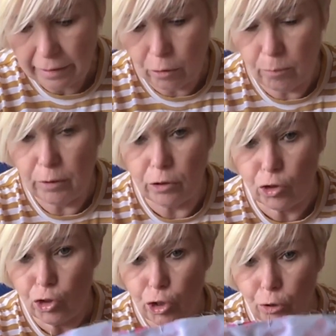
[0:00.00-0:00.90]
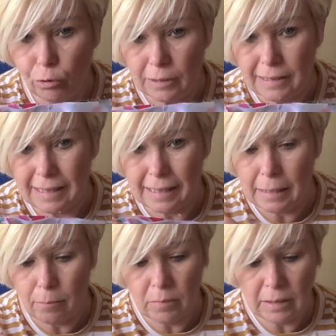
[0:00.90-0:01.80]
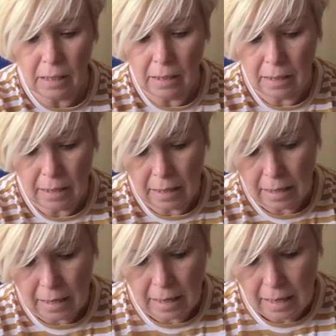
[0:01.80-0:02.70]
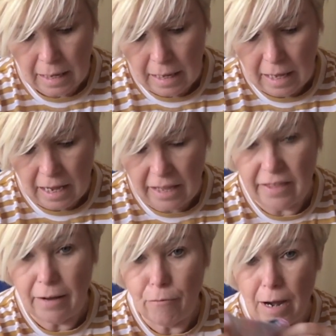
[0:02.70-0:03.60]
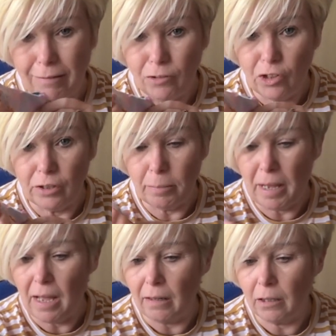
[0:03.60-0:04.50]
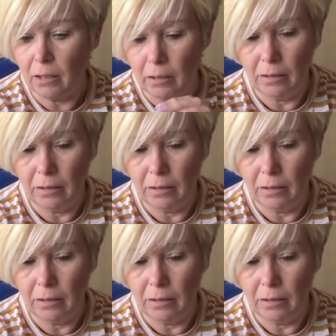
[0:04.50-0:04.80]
it up at the shoulder seams and then round to the back.